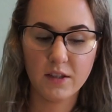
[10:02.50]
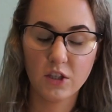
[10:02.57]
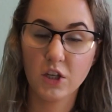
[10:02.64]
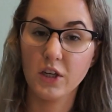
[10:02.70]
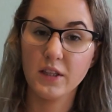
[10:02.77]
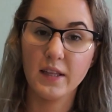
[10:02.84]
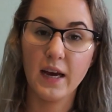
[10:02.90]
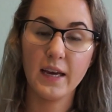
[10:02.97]
It's
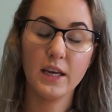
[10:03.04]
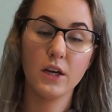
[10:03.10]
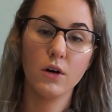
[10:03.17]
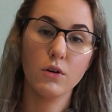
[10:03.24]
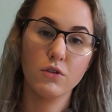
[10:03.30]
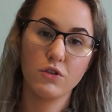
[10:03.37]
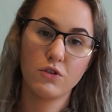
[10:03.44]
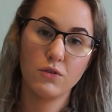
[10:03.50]
good that he
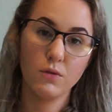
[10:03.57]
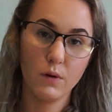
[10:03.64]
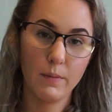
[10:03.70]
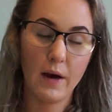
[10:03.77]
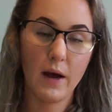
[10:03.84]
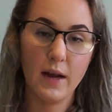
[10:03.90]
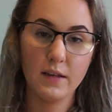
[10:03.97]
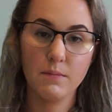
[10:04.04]
goes through
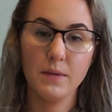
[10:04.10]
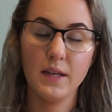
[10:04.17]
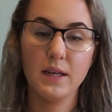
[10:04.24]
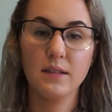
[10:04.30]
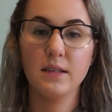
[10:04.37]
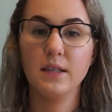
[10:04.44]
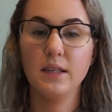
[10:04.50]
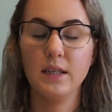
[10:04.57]
about as many
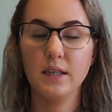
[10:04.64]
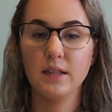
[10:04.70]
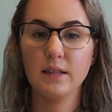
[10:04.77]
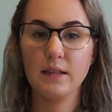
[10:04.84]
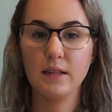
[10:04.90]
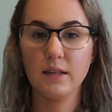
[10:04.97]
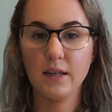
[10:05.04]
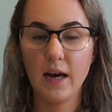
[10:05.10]
as he
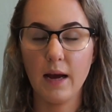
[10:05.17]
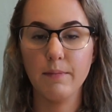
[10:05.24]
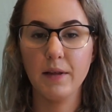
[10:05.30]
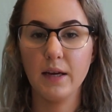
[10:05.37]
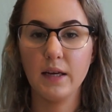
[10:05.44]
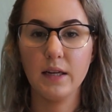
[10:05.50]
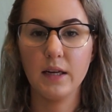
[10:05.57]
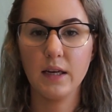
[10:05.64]
needs in the time
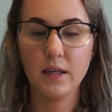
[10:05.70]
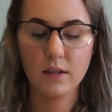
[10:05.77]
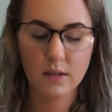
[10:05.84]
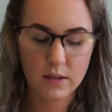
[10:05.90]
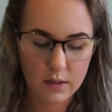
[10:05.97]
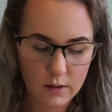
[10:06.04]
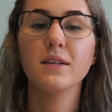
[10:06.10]
that he needs.